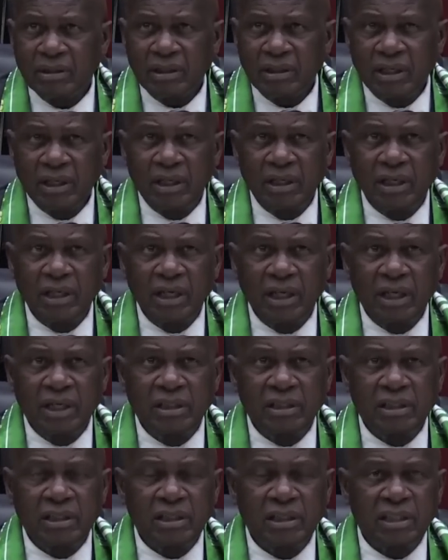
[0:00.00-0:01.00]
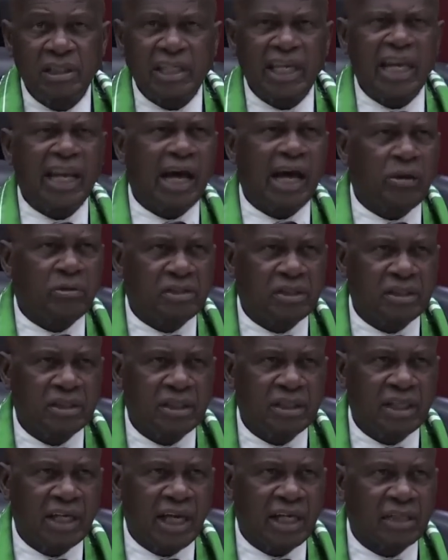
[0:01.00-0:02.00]
and sell out
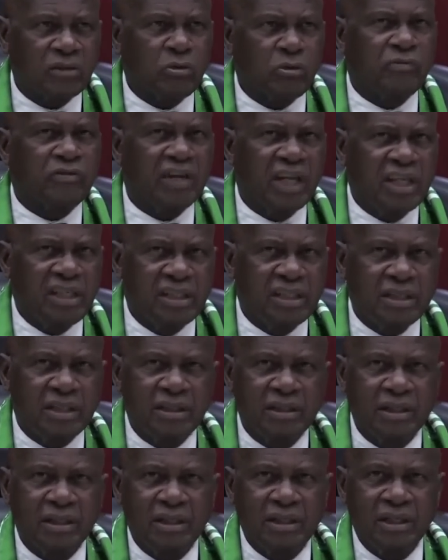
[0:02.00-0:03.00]
their sovereignty.